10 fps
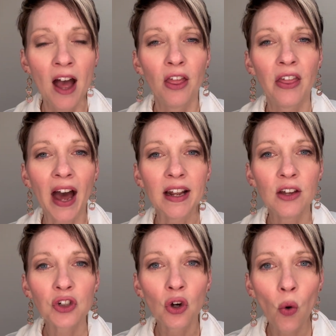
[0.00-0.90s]
that
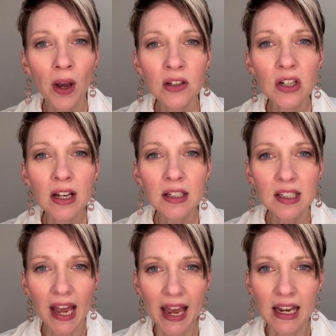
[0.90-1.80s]
is going to
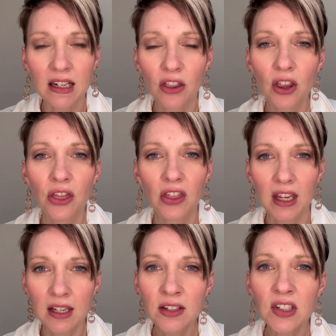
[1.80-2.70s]
contain the
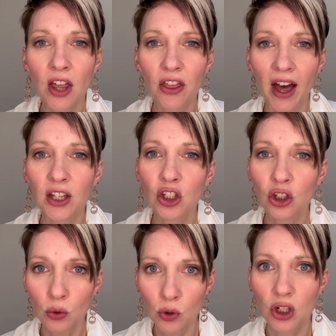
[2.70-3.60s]
things that
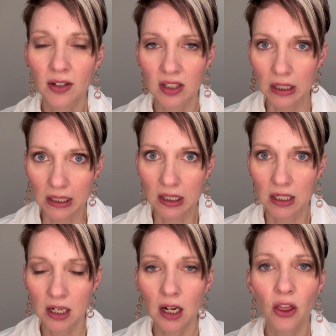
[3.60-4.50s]
you just
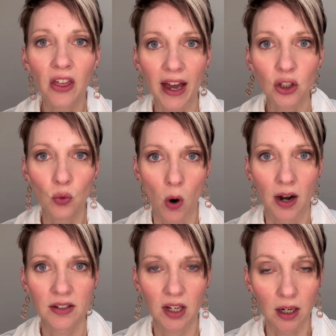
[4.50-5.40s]
listed that you
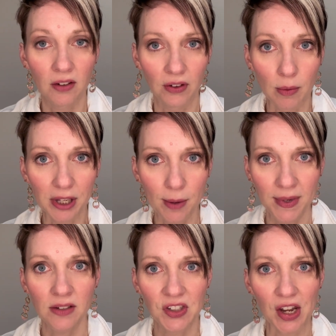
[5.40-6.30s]
want in a family
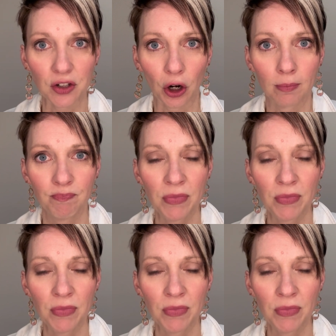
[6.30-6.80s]
command center.